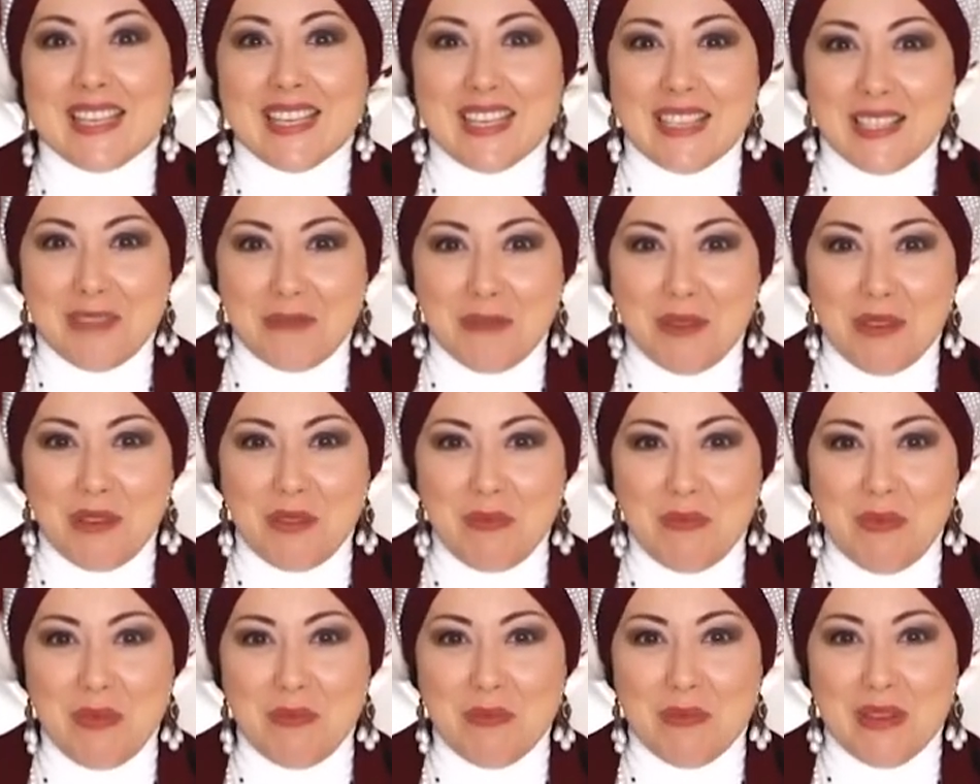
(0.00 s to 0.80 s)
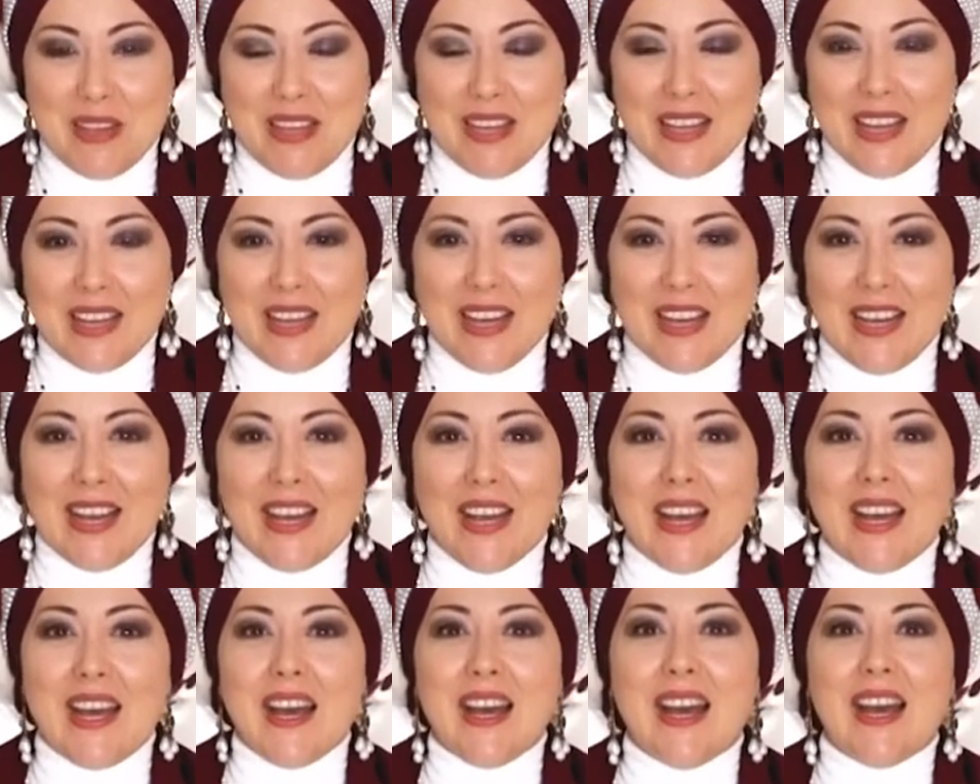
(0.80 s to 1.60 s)
But today,
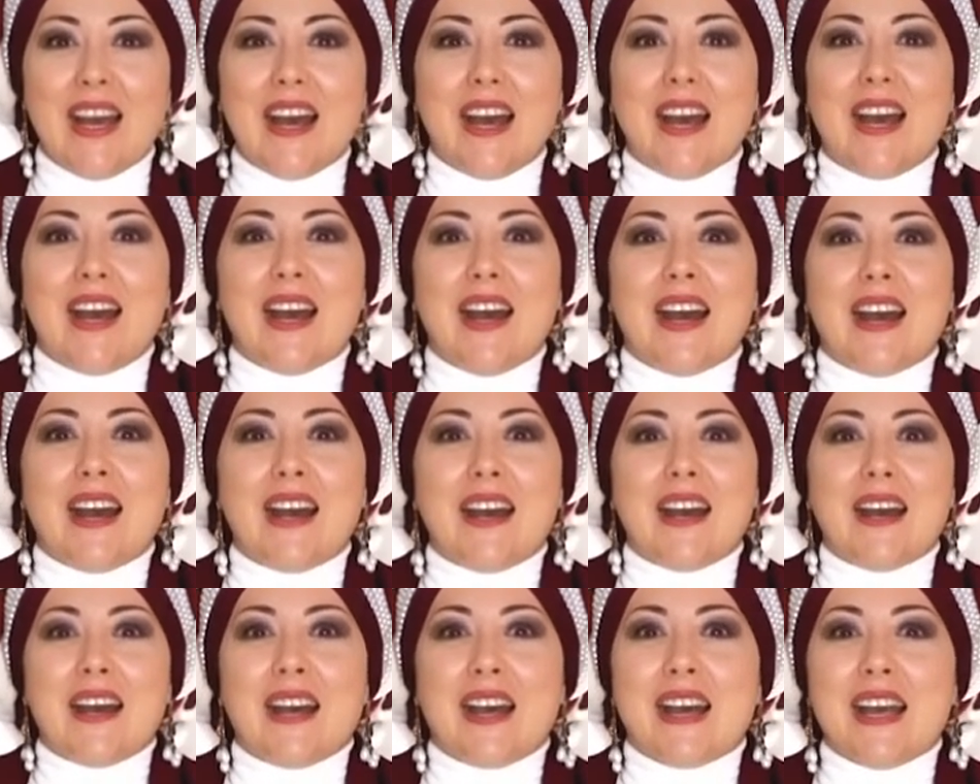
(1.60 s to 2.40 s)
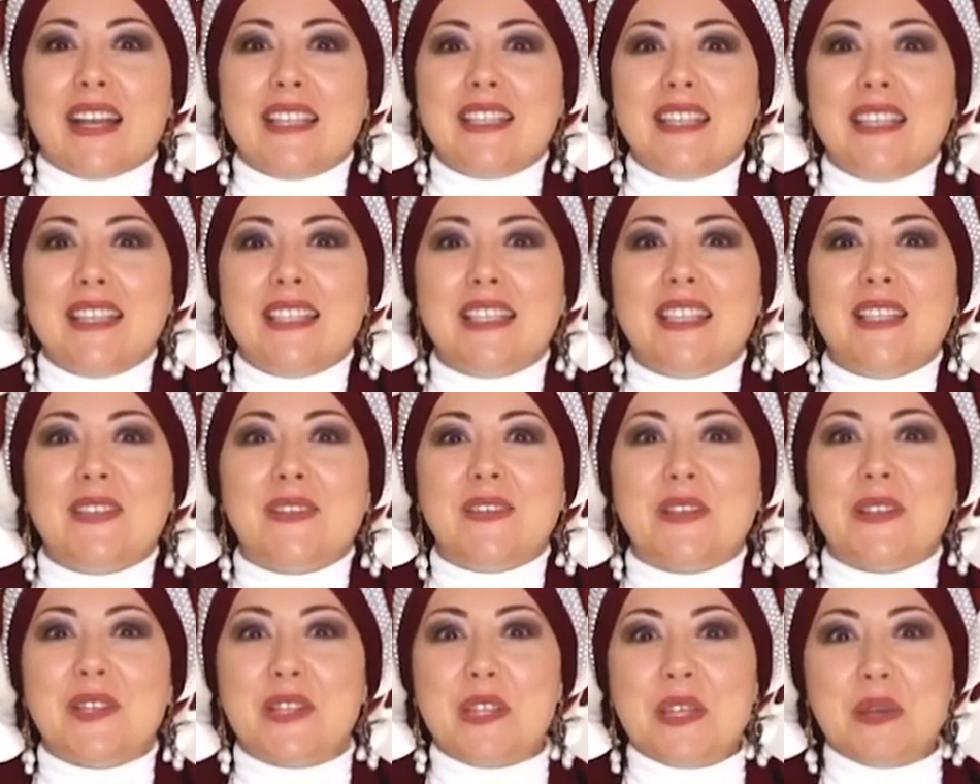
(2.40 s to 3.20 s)
we will talk about
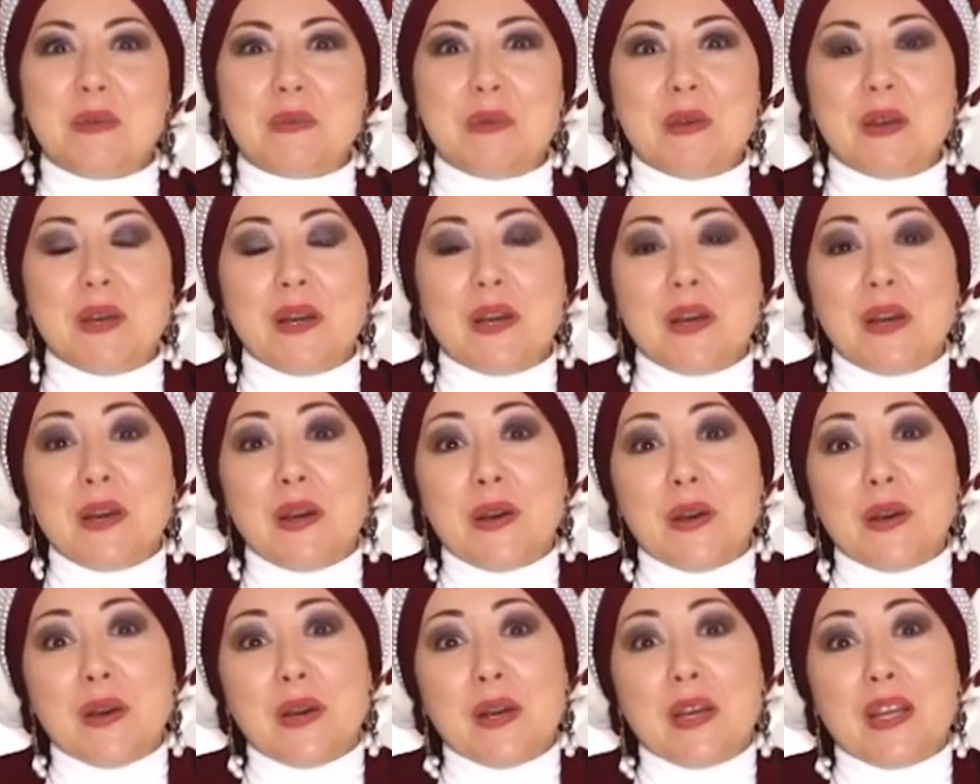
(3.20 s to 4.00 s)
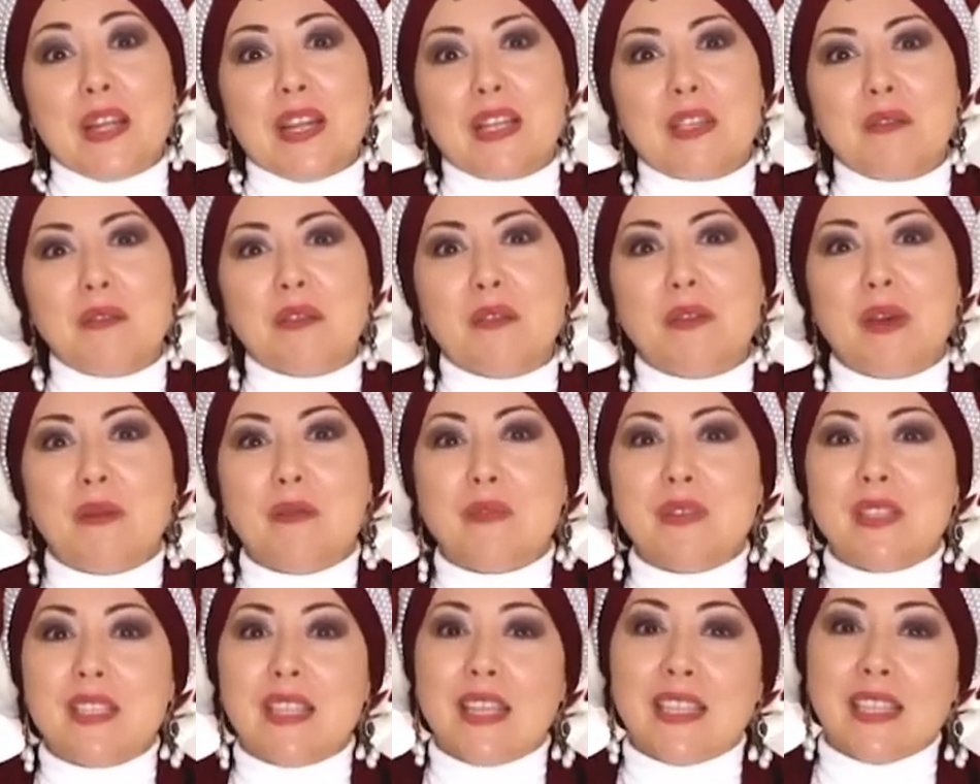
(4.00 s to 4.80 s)
divine love with a
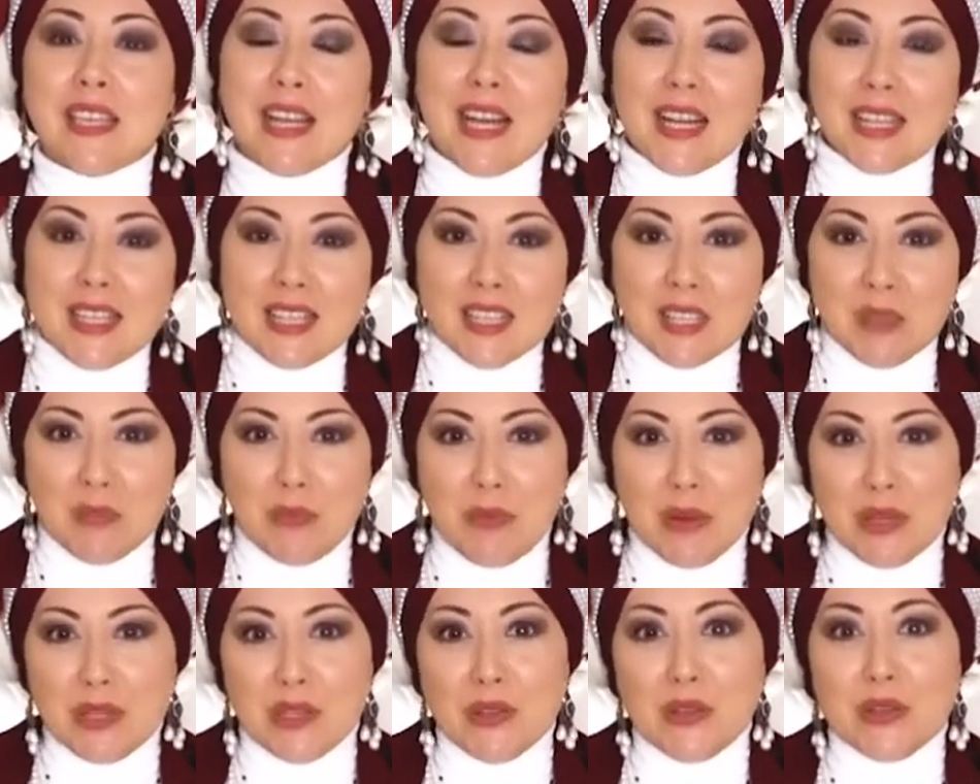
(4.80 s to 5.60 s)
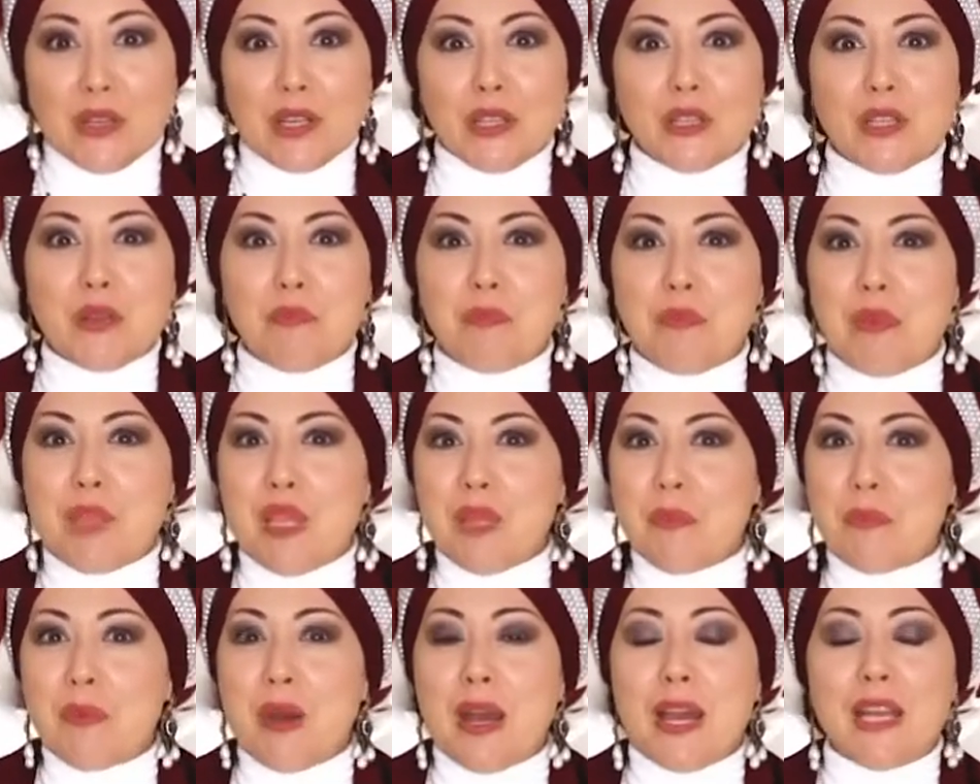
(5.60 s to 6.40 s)
partner. Please
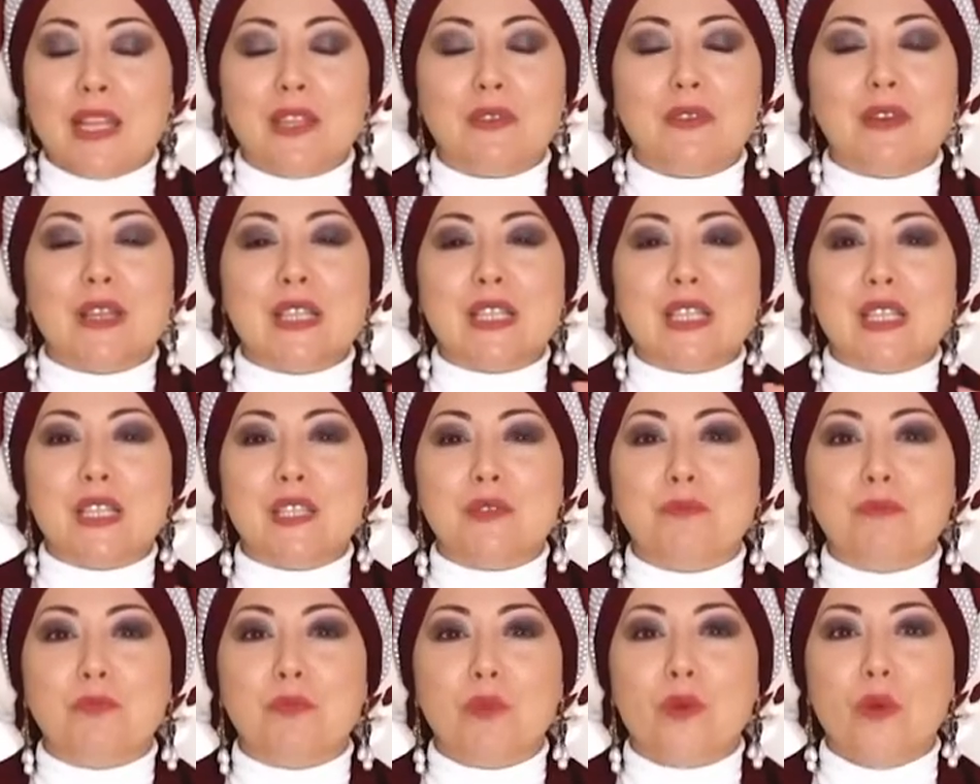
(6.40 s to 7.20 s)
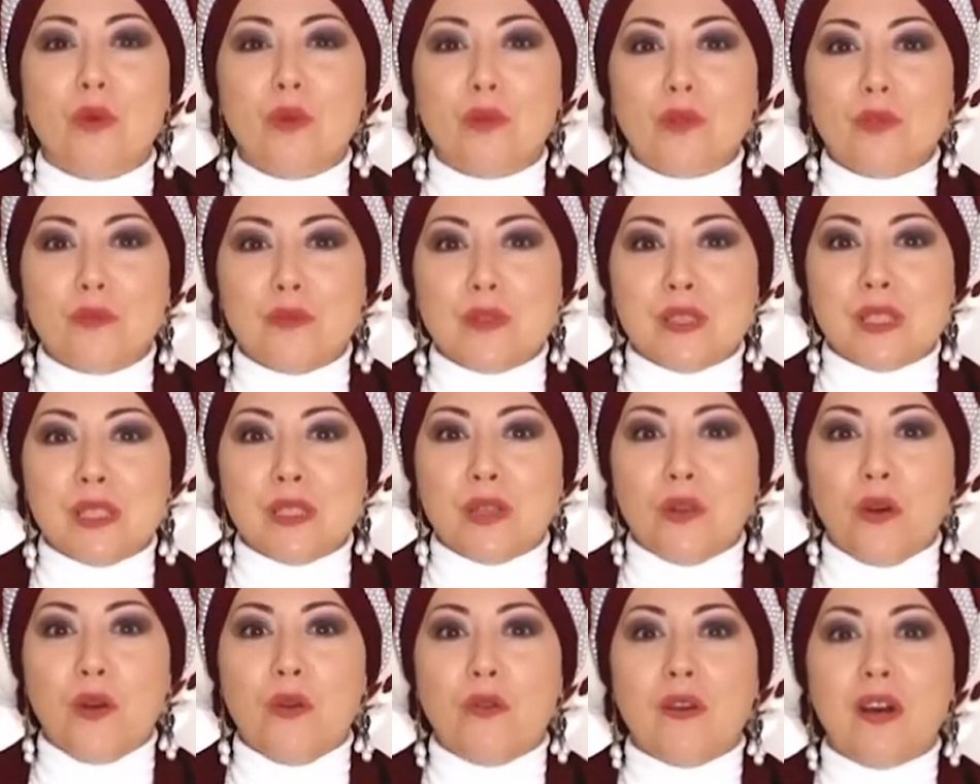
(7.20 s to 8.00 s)
tell me, my
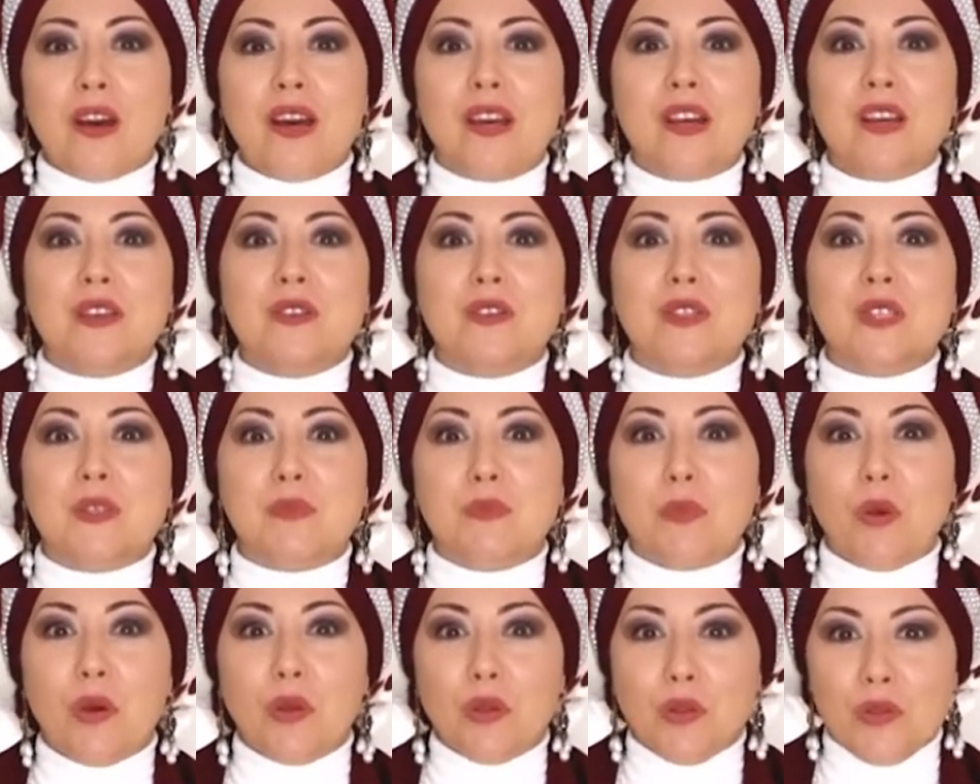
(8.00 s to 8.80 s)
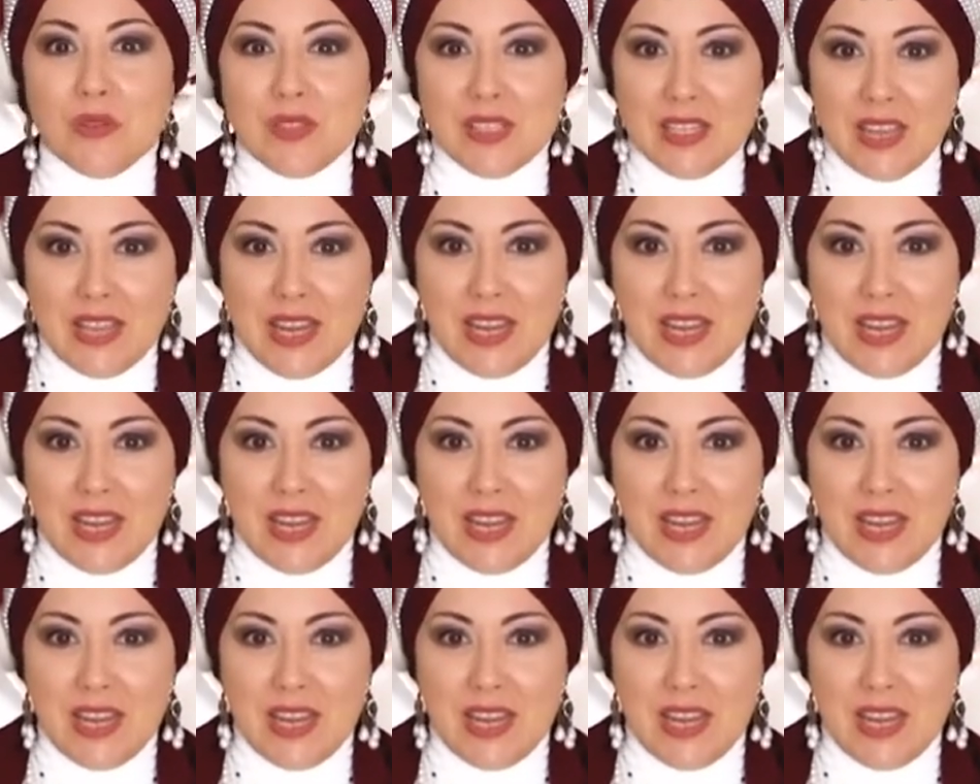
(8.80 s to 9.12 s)
darlings, do you want to